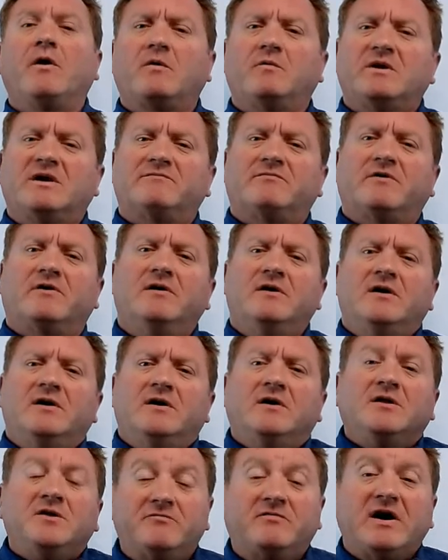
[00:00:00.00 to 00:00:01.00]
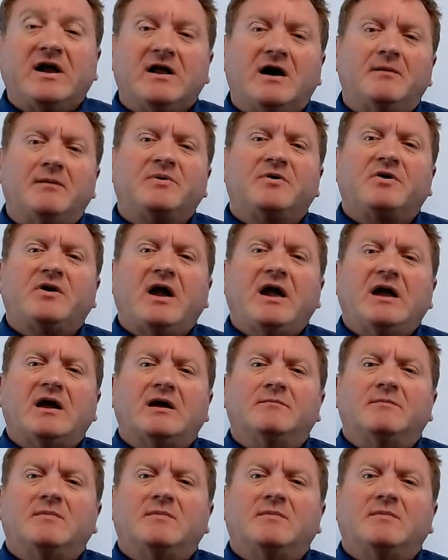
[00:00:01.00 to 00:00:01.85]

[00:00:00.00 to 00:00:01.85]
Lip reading: whatever, you've got to up your game.